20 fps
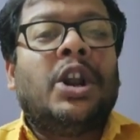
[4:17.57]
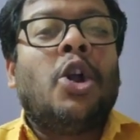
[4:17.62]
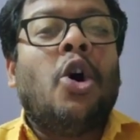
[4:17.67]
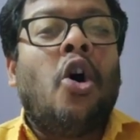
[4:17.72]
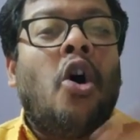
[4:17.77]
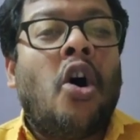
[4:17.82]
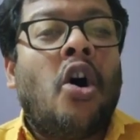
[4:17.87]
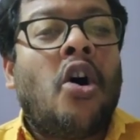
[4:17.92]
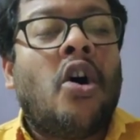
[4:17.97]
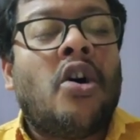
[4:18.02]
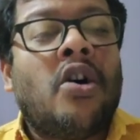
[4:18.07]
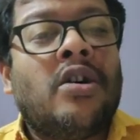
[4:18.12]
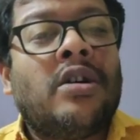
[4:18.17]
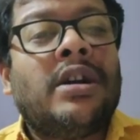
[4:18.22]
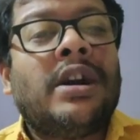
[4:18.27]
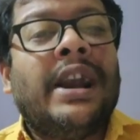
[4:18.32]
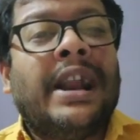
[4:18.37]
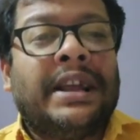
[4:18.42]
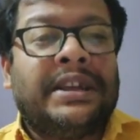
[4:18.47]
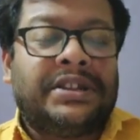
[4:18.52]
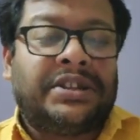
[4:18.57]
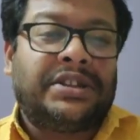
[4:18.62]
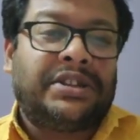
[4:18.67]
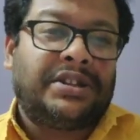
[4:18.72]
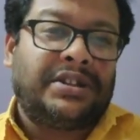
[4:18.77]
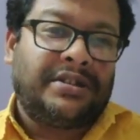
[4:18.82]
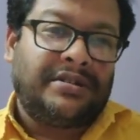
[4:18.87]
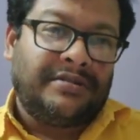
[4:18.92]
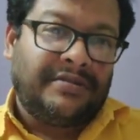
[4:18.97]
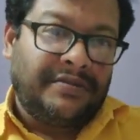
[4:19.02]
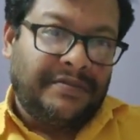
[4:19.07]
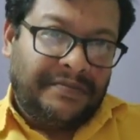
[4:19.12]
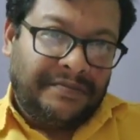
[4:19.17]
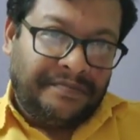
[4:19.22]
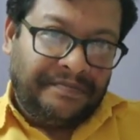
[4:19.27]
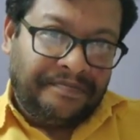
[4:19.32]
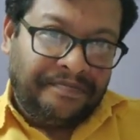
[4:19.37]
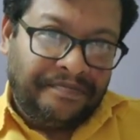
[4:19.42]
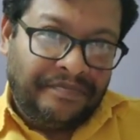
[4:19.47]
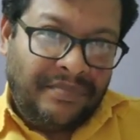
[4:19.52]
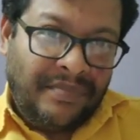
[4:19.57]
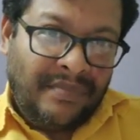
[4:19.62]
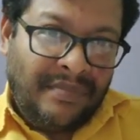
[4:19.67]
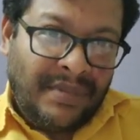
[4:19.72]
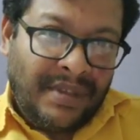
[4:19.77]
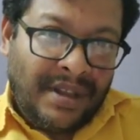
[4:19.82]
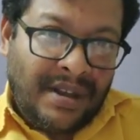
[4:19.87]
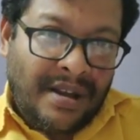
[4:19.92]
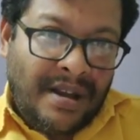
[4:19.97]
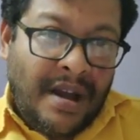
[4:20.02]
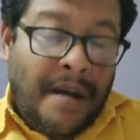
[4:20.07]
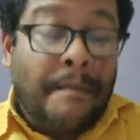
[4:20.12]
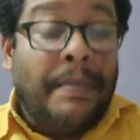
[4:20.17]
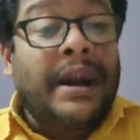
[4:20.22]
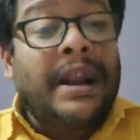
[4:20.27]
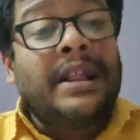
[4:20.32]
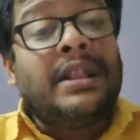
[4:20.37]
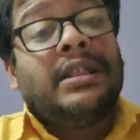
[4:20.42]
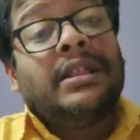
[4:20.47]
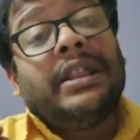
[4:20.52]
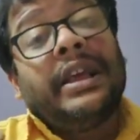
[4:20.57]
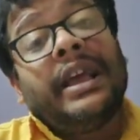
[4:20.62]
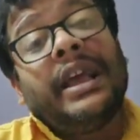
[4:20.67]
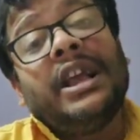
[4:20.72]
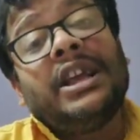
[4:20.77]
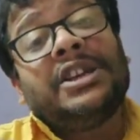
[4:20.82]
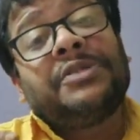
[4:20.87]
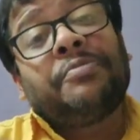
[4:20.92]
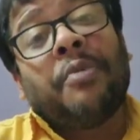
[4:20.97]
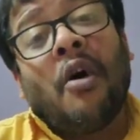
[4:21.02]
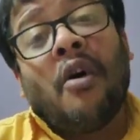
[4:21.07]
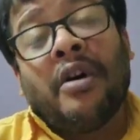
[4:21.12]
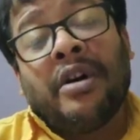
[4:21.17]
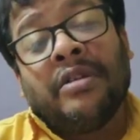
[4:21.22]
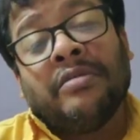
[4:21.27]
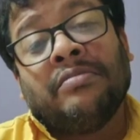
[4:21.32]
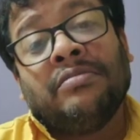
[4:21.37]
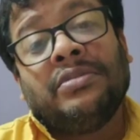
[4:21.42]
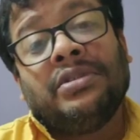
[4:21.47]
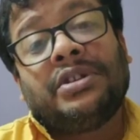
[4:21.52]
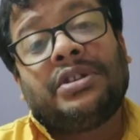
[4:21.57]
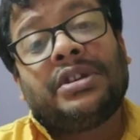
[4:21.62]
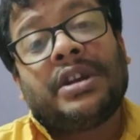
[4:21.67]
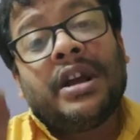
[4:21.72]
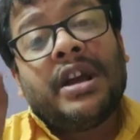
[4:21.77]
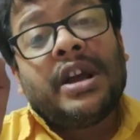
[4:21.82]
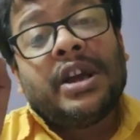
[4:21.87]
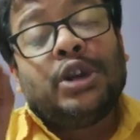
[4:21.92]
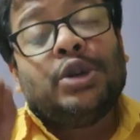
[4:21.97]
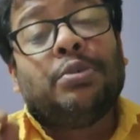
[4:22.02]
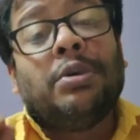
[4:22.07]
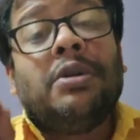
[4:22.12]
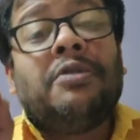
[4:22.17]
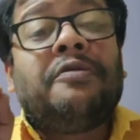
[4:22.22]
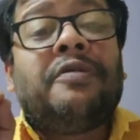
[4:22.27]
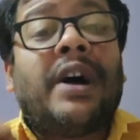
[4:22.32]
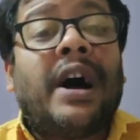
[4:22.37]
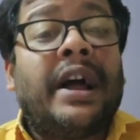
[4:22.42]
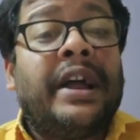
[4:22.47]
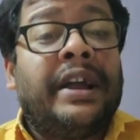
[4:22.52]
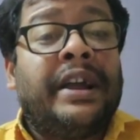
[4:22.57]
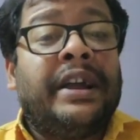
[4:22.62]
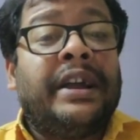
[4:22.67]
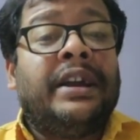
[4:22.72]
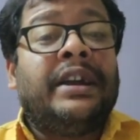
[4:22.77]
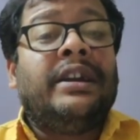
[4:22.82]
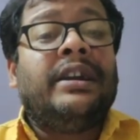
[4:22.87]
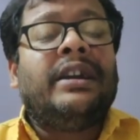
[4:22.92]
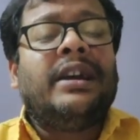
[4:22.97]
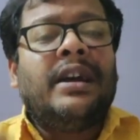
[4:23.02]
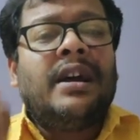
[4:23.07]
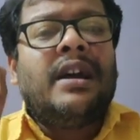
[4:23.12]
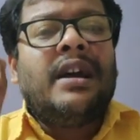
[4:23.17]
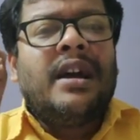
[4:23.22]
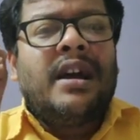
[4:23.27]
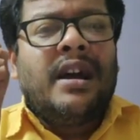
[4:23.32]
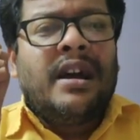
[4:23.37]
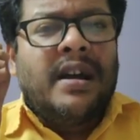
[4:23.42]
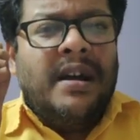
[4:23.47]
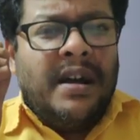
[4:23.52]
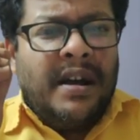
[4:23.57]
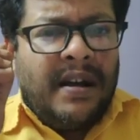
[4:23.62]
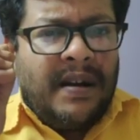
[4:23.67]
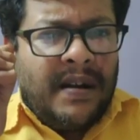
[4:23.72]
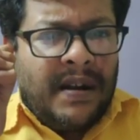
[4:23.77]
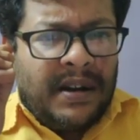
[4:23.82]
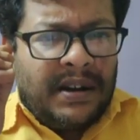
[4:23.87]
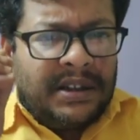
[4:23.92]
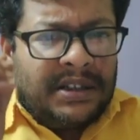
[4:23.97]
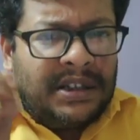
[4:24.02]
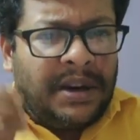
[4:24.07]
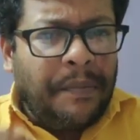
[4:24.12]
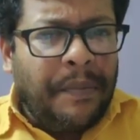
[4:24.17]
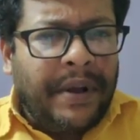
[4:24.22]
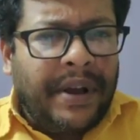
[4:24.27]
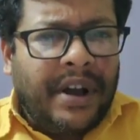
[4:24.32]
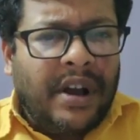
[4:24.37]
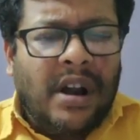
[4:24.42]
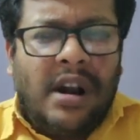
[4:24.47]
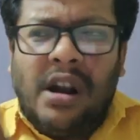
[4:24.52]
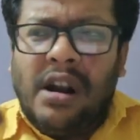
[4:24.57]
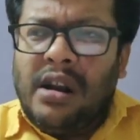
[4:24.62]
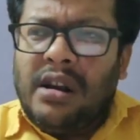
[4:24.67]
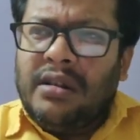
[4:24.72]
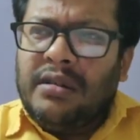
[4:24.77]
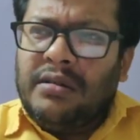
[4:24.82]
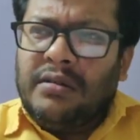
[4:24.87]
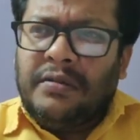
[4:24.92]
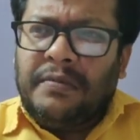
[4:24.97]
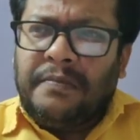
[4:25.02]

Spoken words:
long list. But in these poems, you will find typical